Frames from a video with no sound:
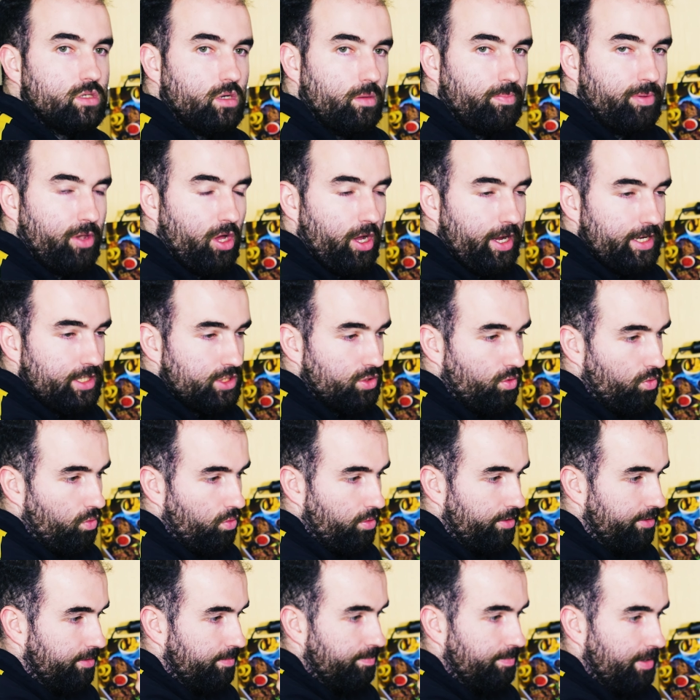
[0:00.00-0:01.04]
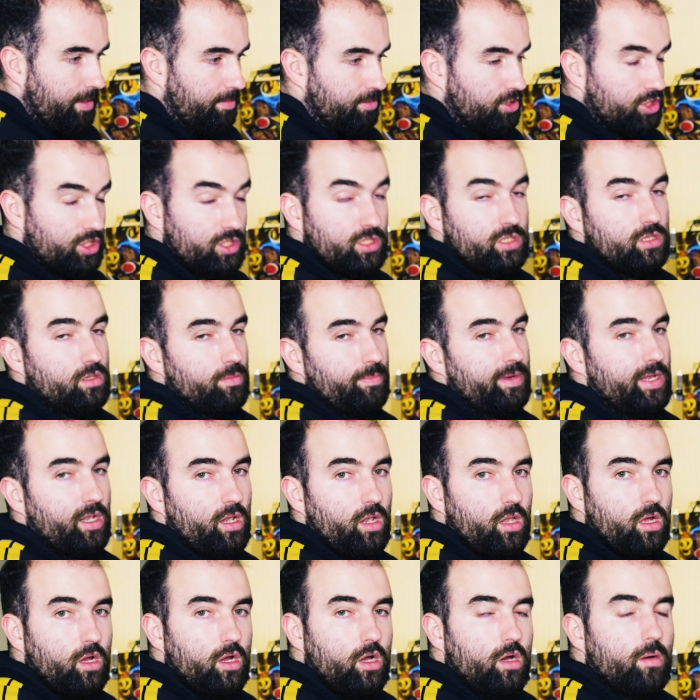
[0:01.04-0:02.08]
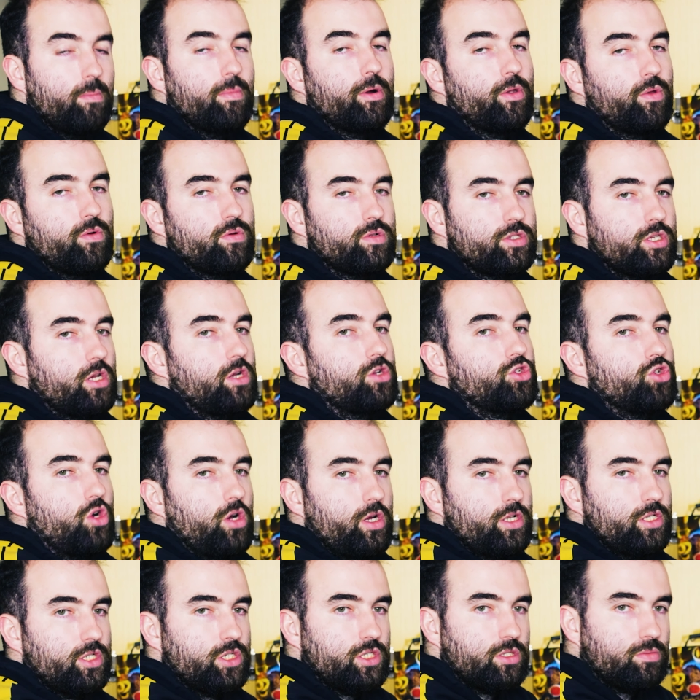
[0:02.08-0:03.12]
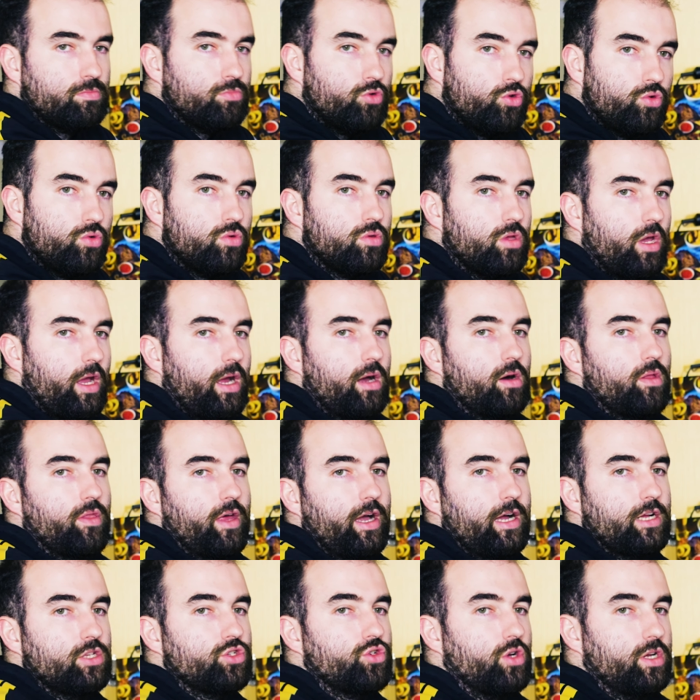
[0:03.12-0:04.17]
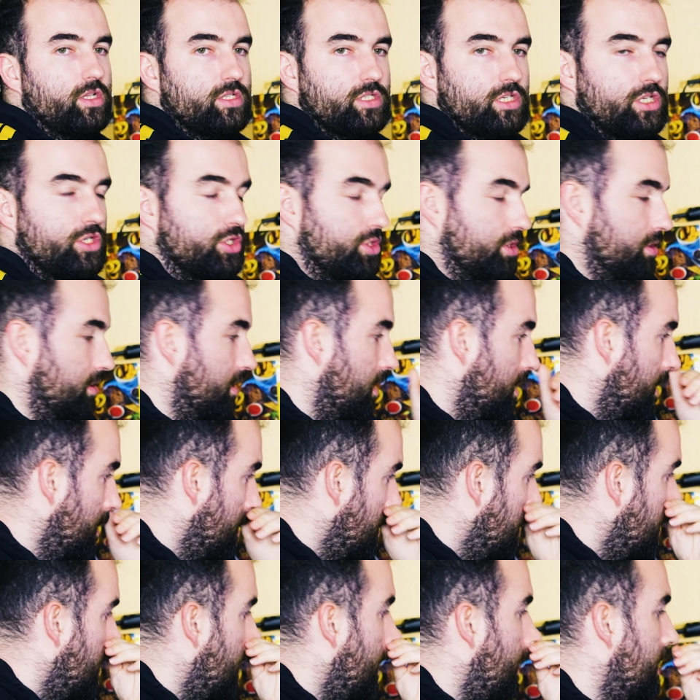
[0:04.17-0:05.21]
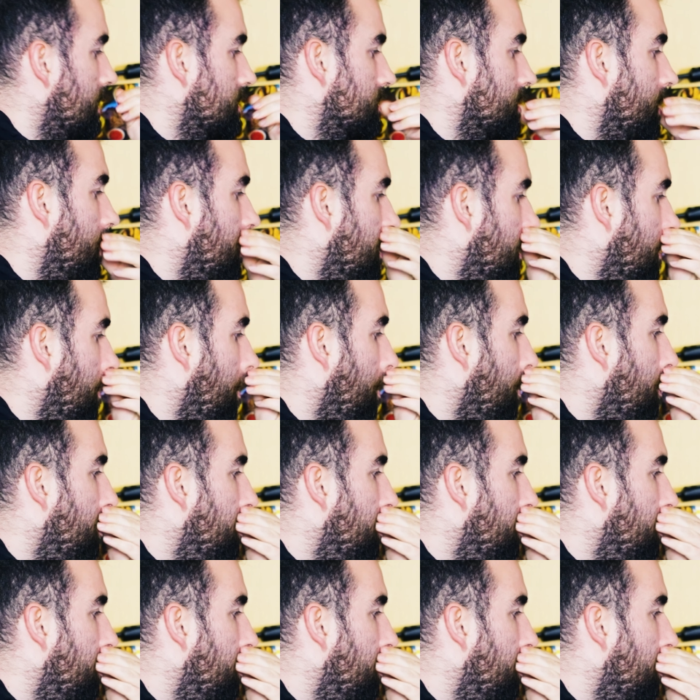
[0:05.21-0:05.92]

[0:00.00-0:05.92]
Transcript: apply it to all of the images in the middle, but also try and smooth out that transition as a whole,